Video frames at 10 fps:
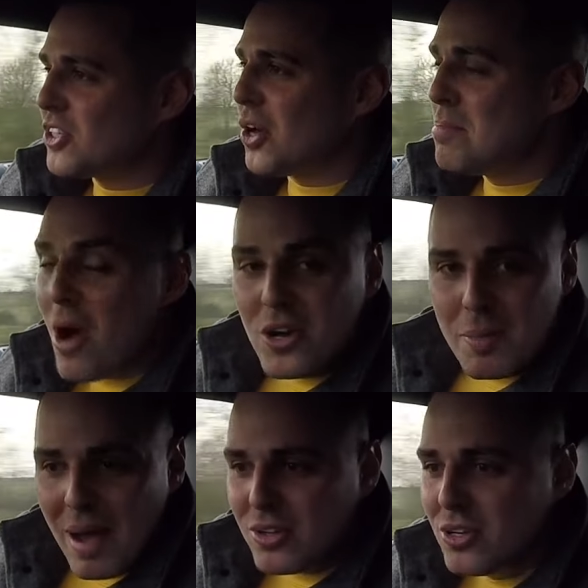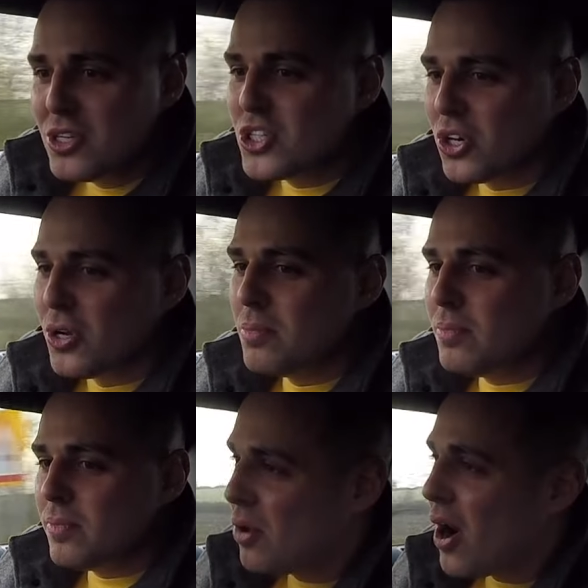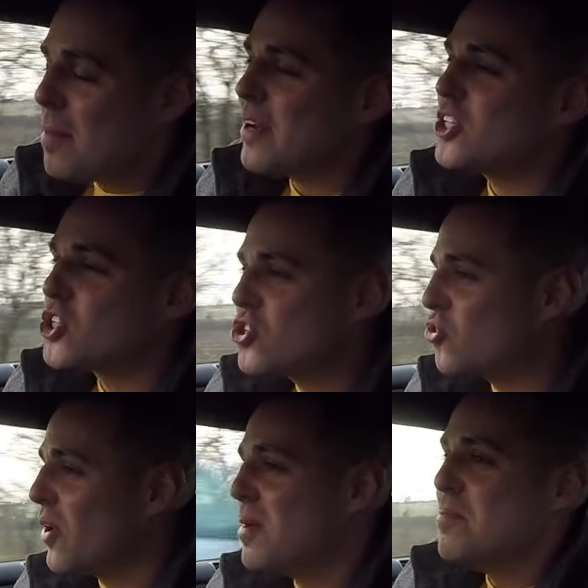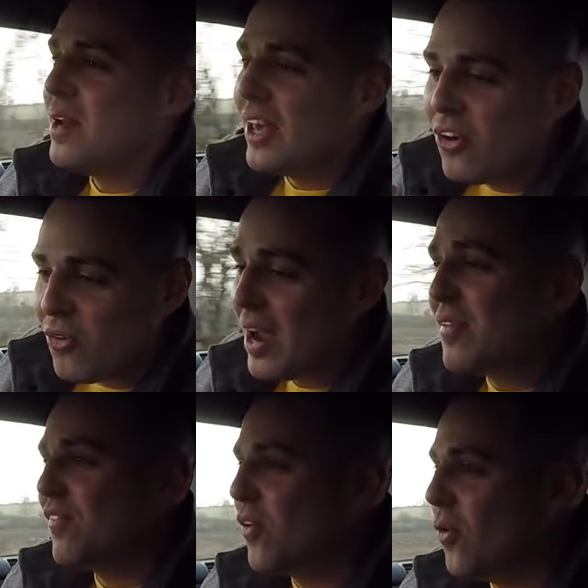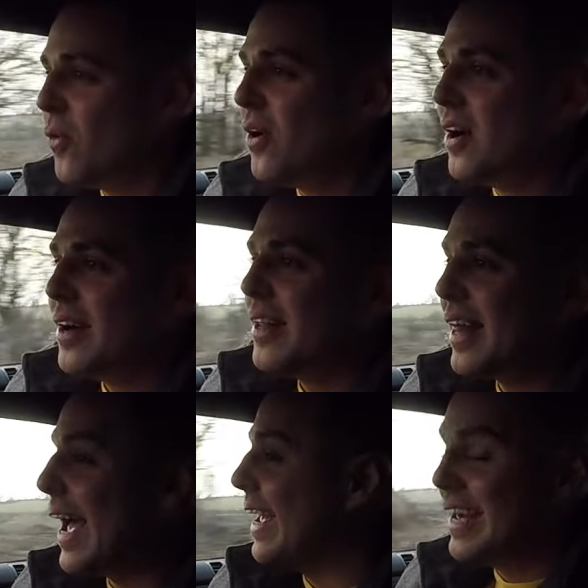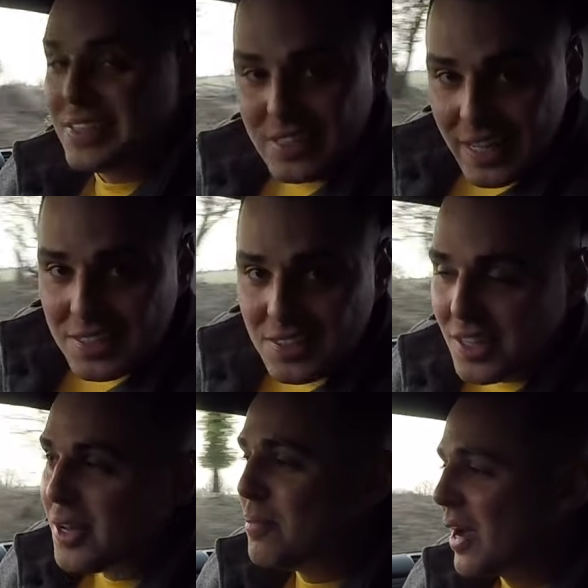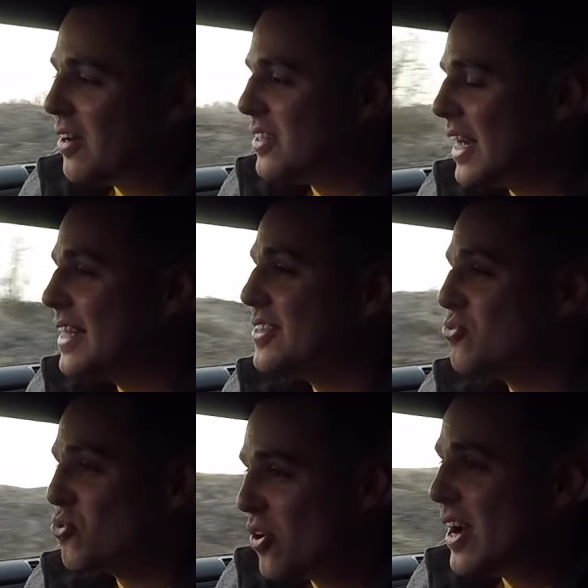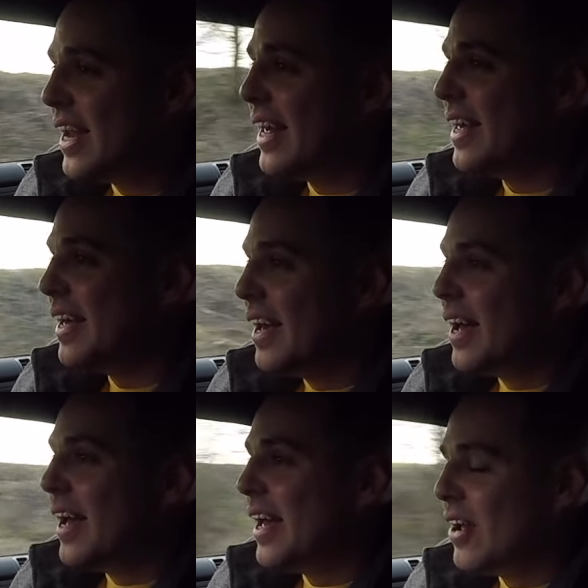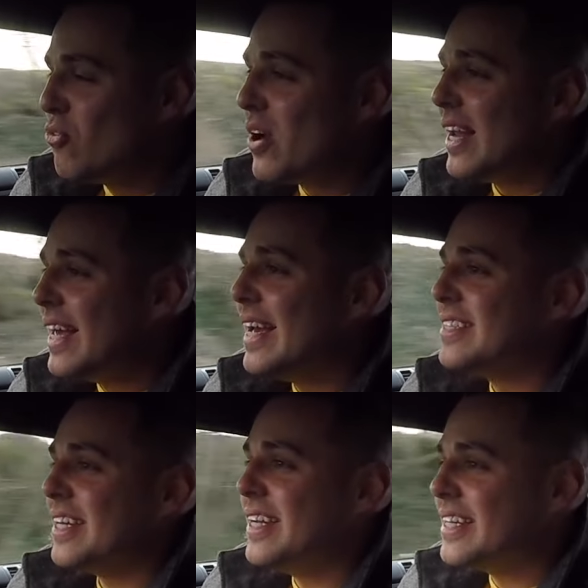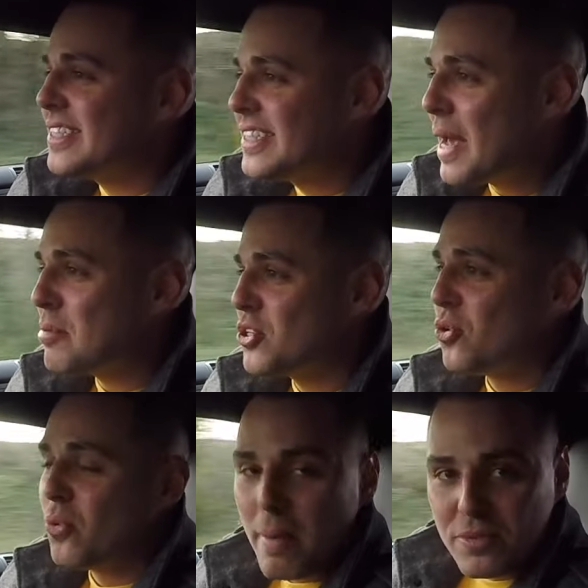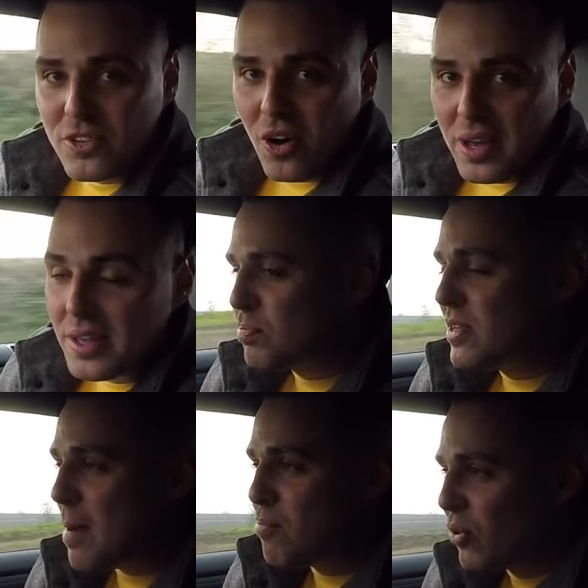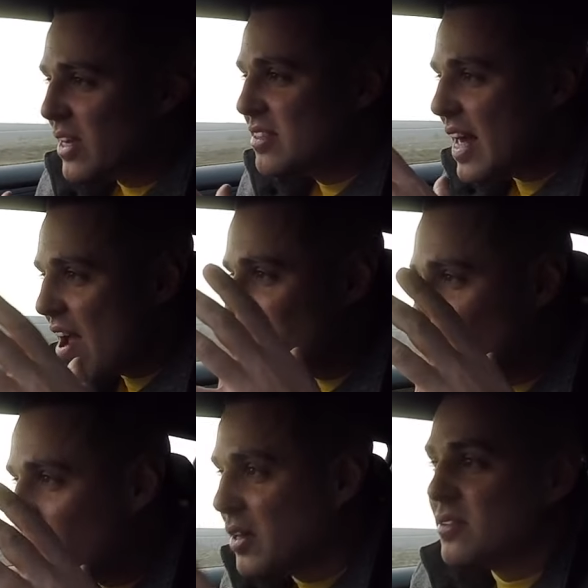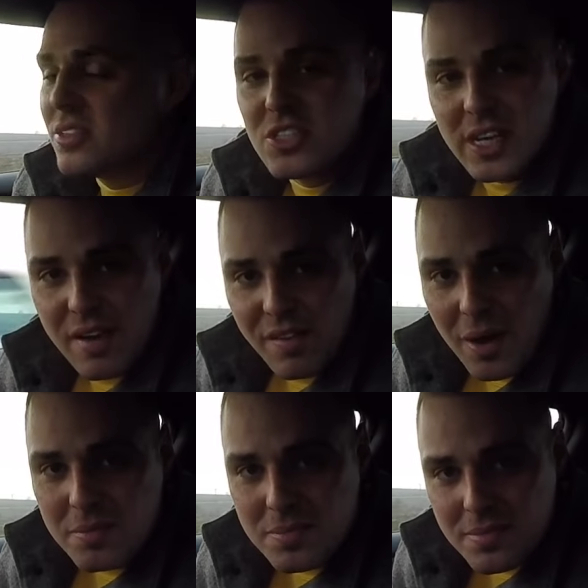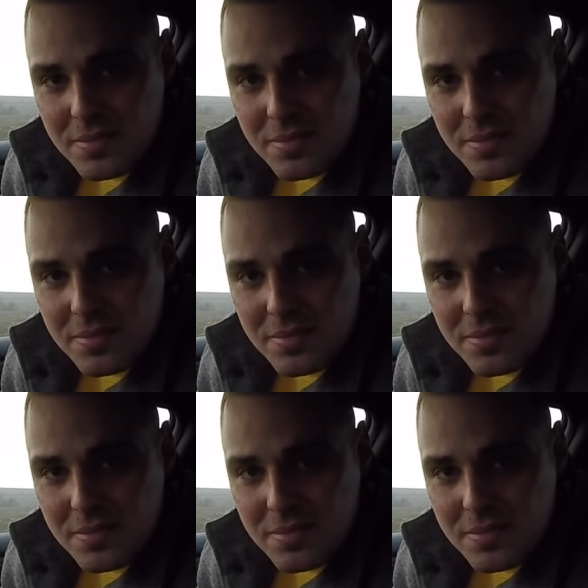moan about YouTube, I'm extremely grateful that it exists, because it really is an exceptional website that brings everyone together.